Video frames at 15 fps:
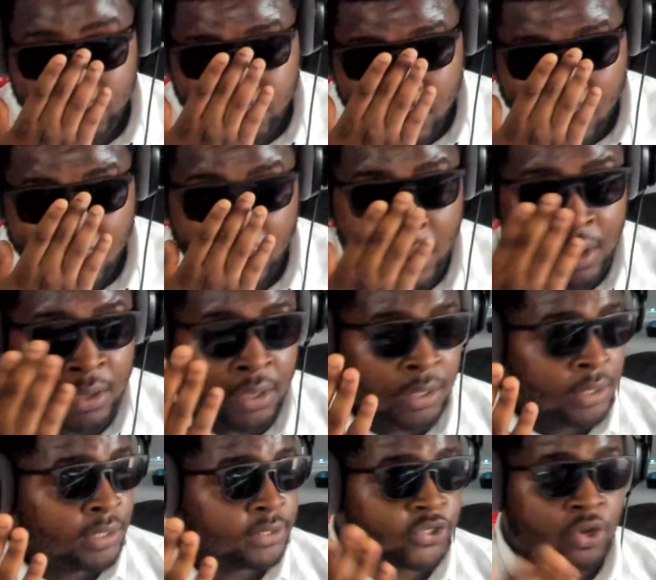So
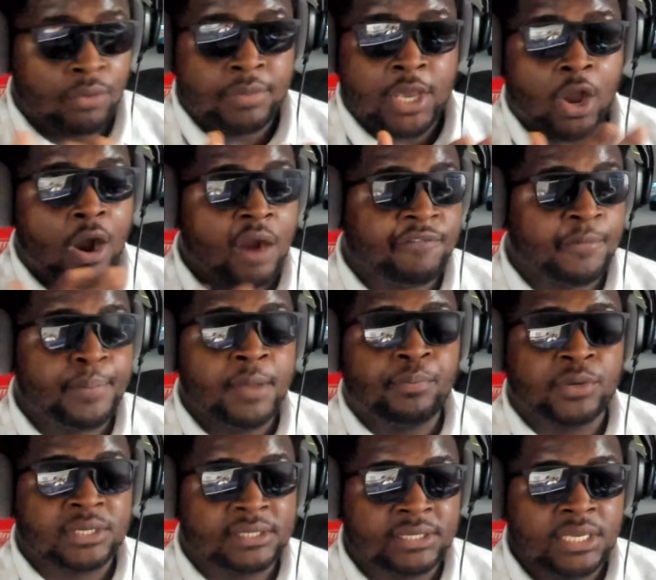it's going to be hard for
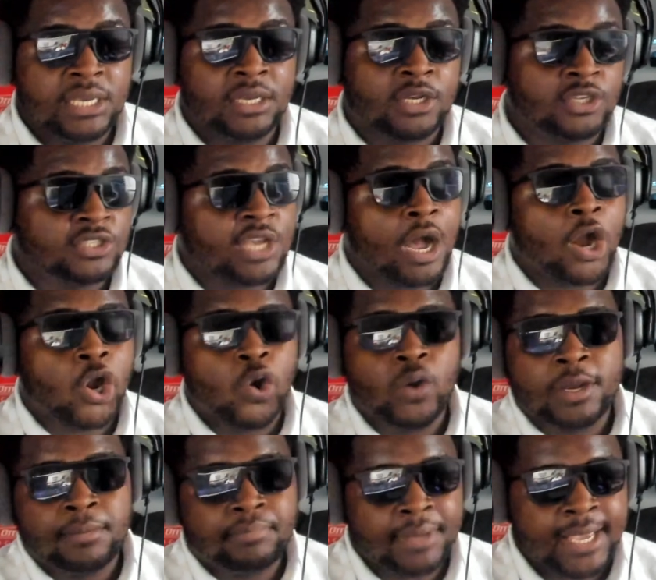people to see it because y'all
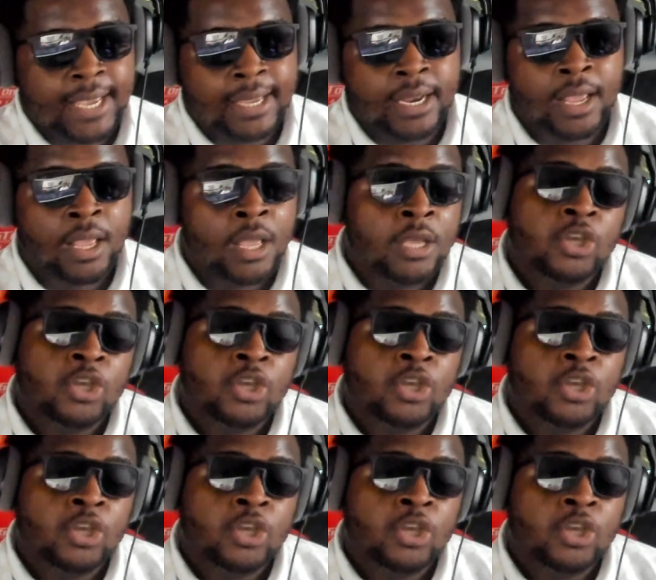going to bed.